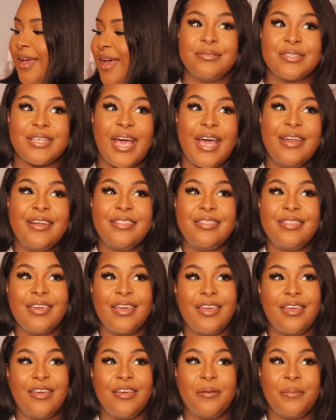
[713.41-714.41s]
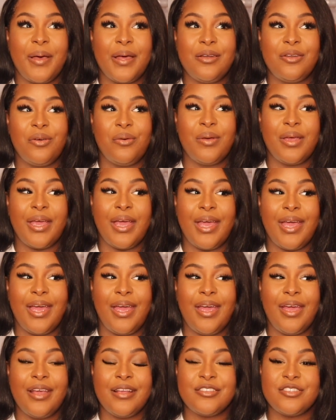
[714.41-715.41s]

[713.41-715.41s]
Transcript: I was kind of thinking about doing a